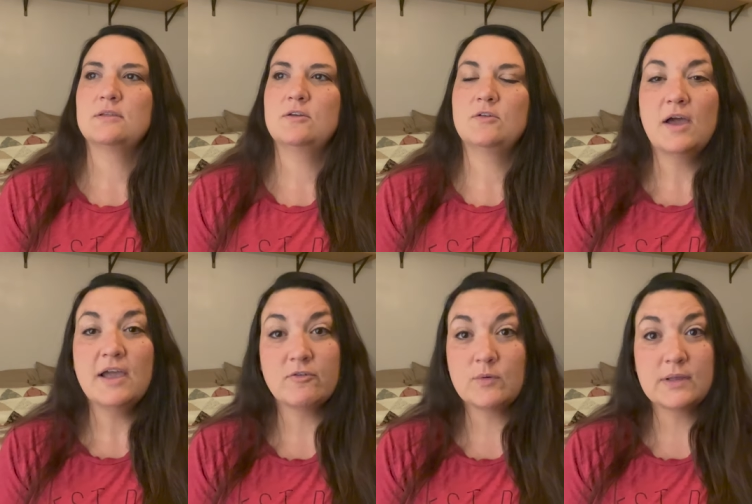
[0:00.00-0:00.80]
you know, not
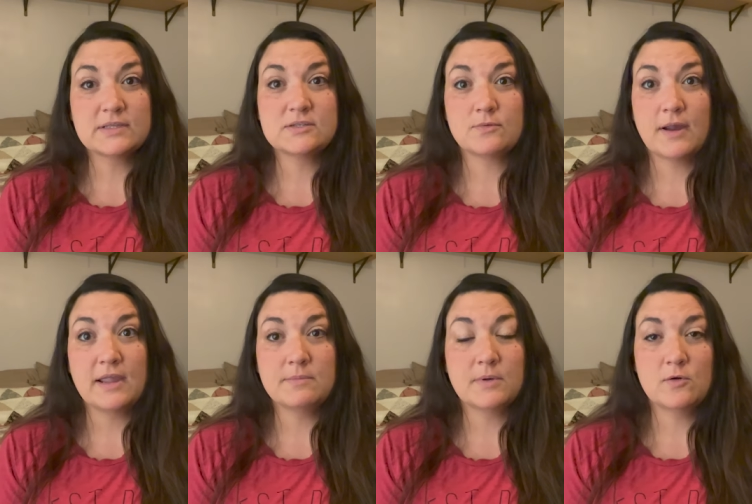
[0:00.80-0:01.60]
everyone gets a
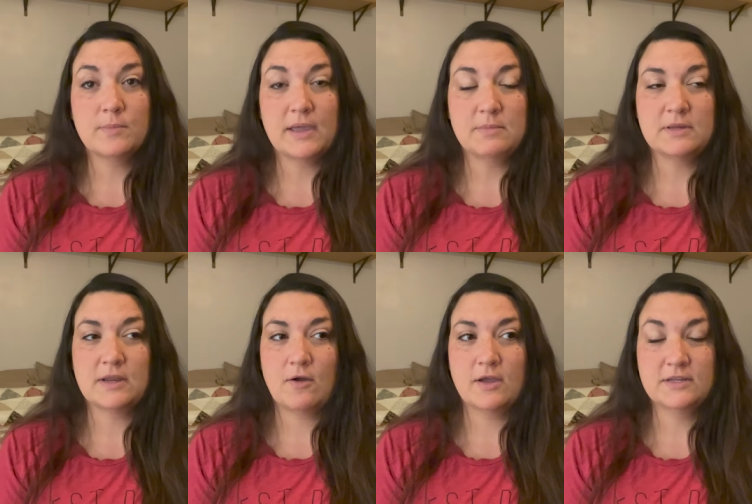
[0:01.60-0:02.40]
rainbow baby.
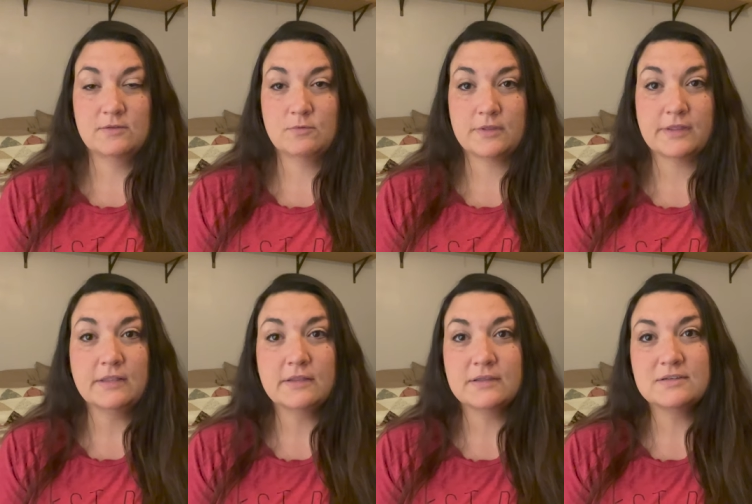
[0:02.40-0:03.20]
Now I did with
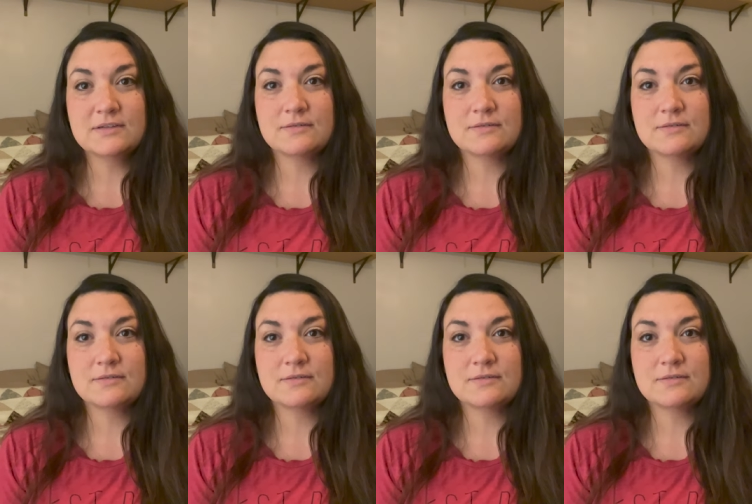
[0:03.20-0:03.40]
Leland